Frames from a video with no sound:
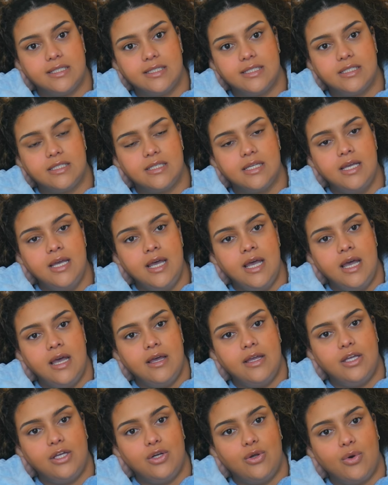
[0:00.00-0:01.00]
It's,
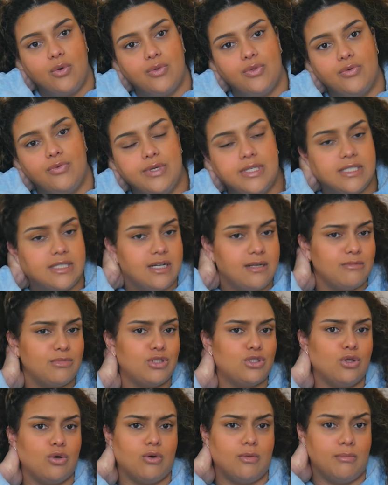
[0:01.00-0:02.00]
you know, the reason I'm
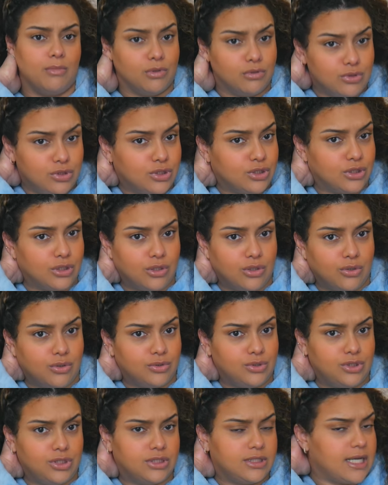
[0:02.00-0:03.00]
so emotional
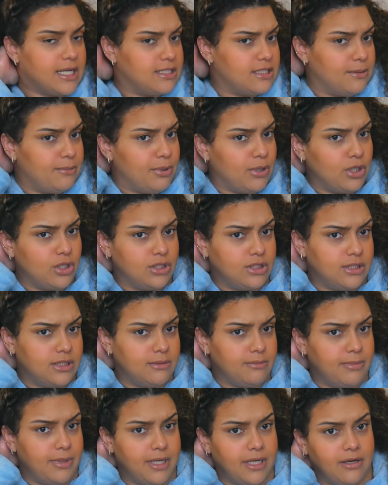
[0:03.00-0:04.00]
just as a
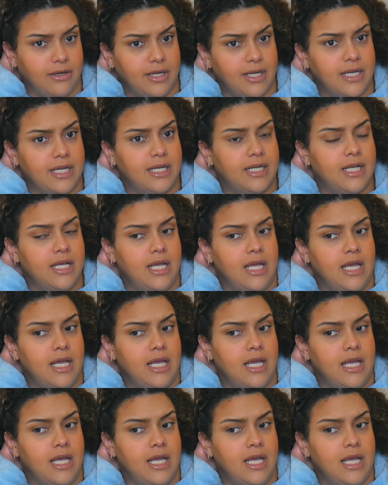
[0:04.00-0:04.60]
person, period,